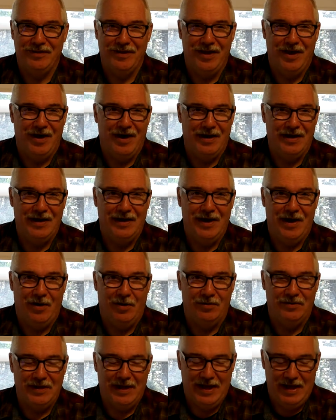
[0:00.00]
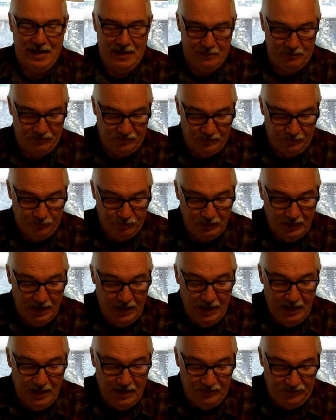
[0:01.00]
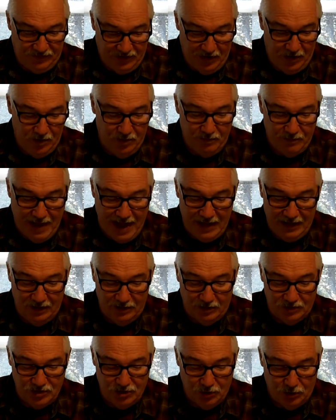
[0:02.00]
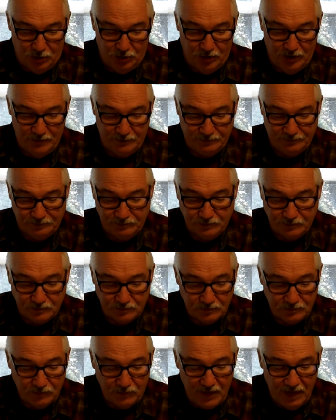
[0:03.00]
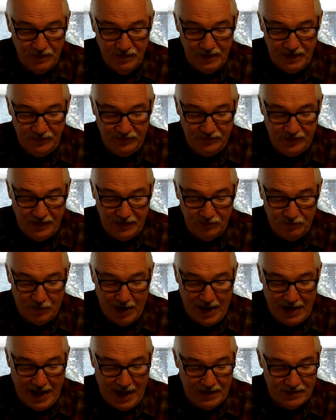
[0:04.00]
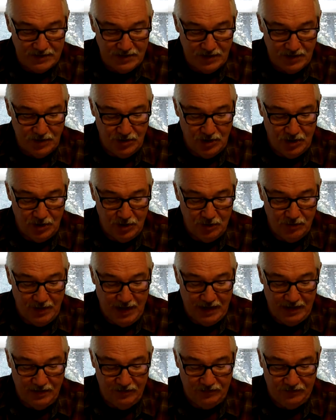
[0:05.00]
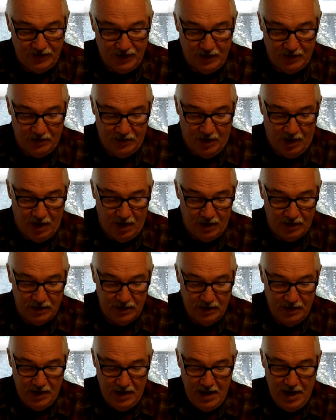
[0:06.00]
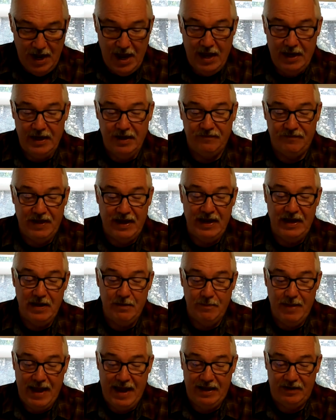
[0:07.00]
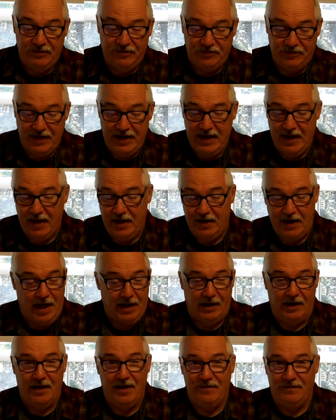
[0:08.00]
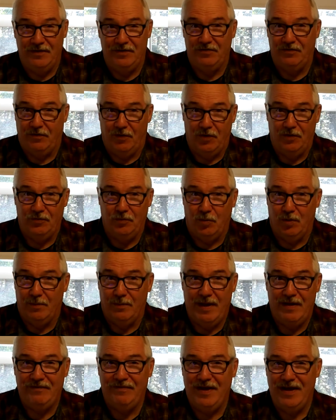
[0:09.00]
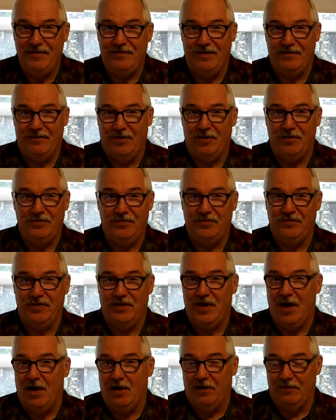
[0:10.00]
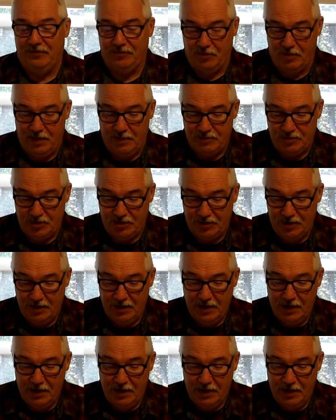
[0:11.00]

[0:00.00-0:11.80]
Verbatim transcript: God at all times. So, my little children, these things write unto you that you sin not. And if any man sin, I love this verse, one of my favorite verses in all of Scripture.